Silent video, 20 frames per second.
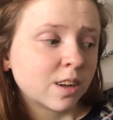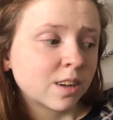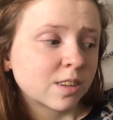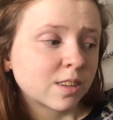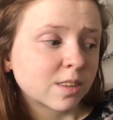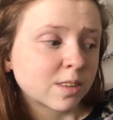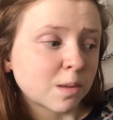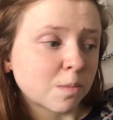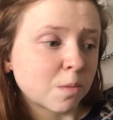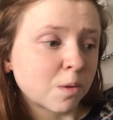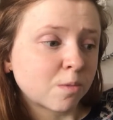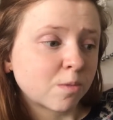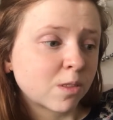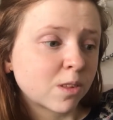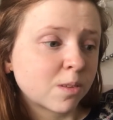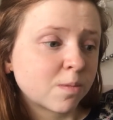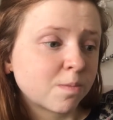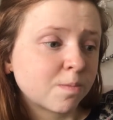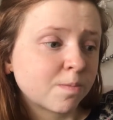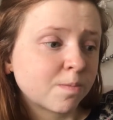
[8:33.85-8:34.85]
some of
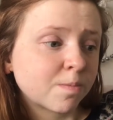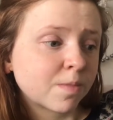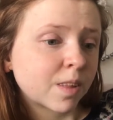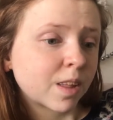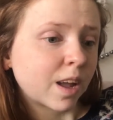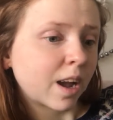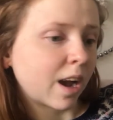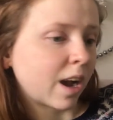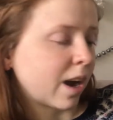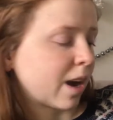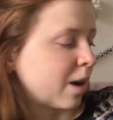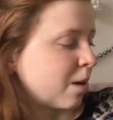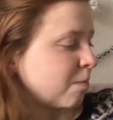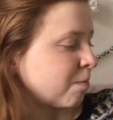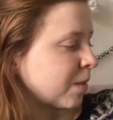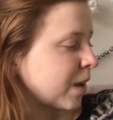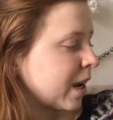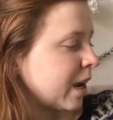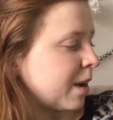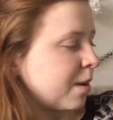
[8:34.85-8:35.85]
them.
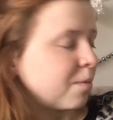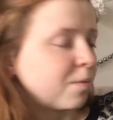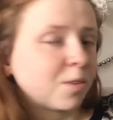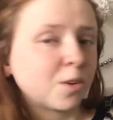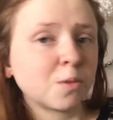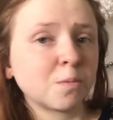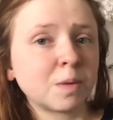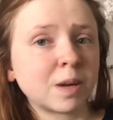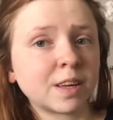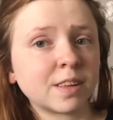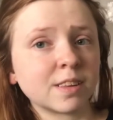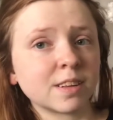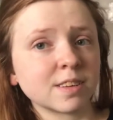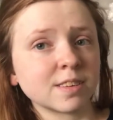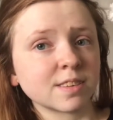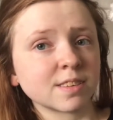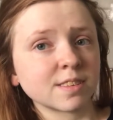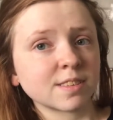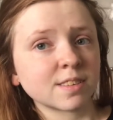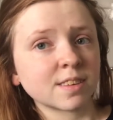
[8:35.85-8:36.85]
Um, I am filming
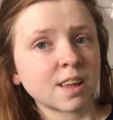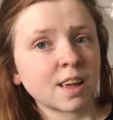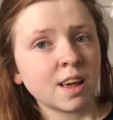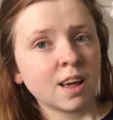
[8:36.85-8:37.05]
this